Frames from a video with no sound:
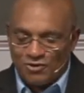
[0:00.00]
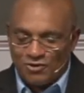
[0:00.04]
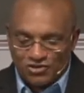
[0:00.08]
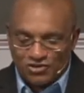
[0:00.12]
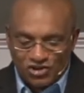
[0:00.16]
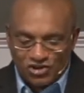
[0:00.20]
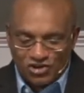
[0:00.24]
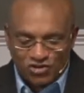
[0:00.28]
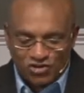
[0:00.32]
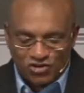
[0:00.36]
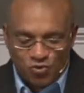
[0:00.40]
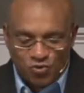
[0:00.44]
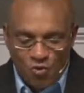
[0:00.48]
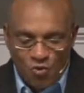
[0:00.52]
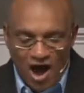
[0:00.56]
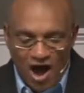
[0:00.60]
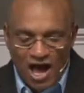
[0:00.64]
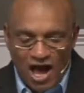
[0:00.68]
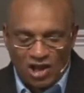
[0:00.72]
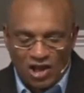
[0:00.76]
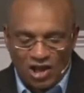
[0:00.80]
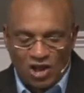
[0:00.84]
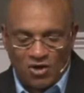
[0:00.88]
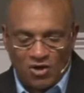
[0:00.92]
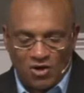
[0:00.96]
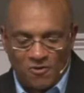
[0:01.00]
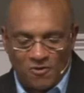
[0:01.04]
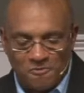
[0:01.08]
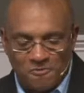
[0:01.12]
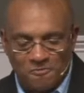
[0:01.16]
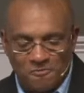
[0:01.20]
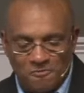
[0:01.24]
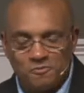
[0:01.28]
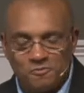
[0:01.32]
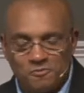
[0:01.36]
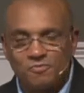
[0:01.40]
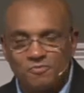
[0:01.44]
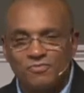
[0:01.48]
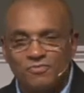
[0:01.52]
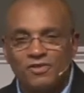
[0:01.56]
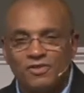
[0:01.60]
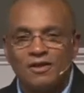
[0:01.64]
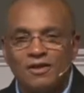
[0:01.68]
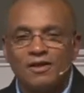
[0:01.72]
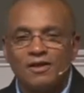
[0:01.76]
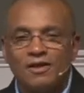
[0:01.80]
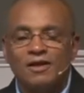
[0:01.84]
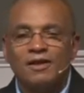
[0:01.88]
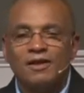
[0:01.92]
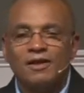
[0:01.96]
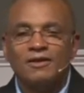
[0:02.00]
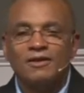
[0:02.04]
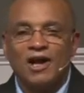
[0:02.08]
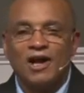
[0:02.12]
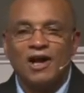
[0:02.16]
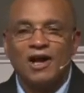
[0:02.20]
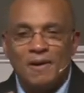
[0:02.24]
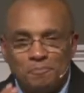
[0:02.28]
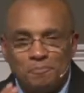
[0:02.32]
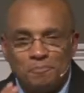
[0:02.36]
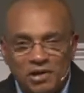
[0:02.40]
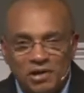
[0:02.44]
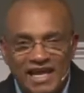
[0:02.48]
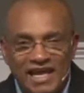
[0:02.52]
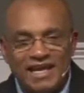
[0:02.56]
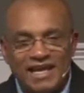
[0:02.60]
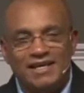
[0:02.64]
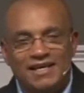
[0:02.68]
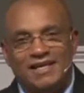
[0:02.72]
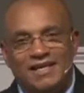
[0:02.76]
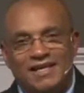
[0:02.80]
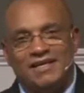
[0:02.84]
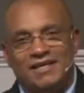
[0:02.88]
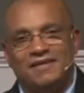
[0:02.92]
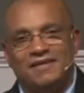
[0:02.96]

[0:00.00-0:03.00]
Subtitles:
to swallow completely.